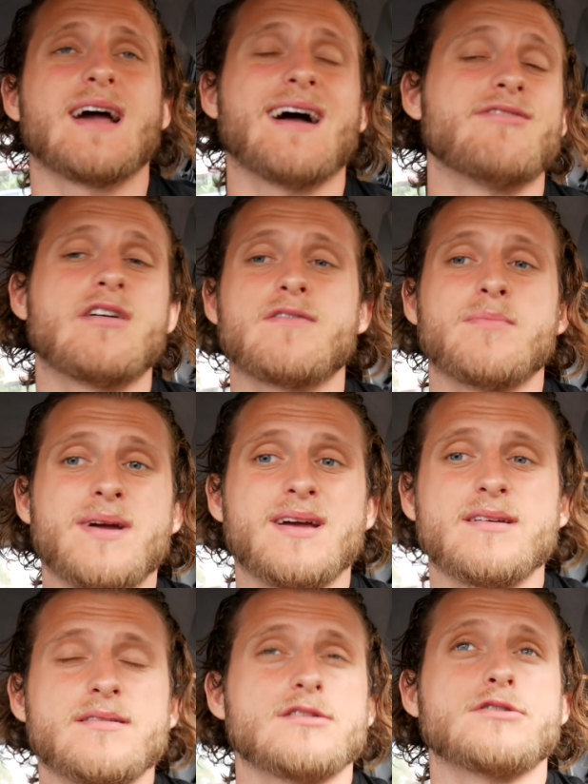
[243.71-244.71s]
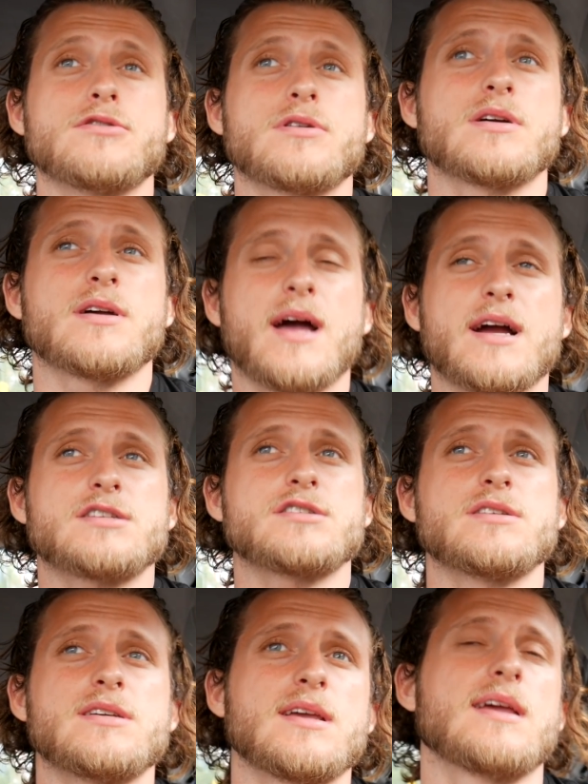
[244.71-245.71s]
I've never met Luke
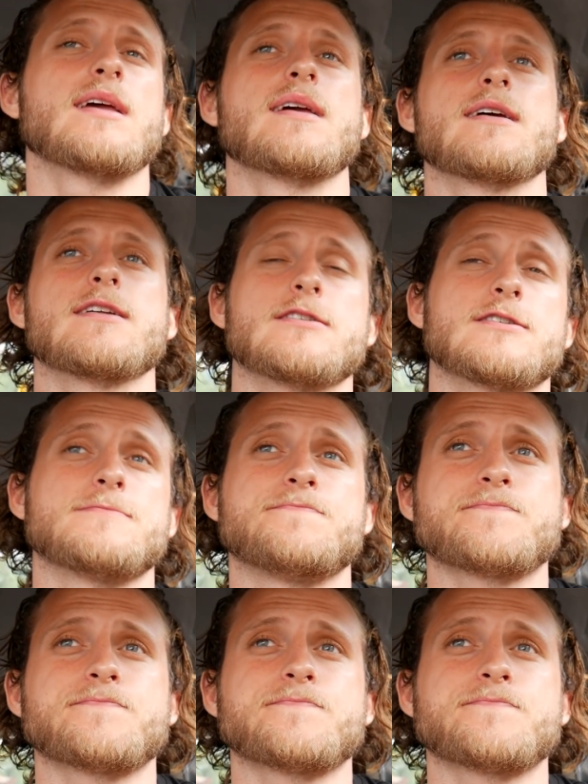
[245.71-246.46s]
actually, and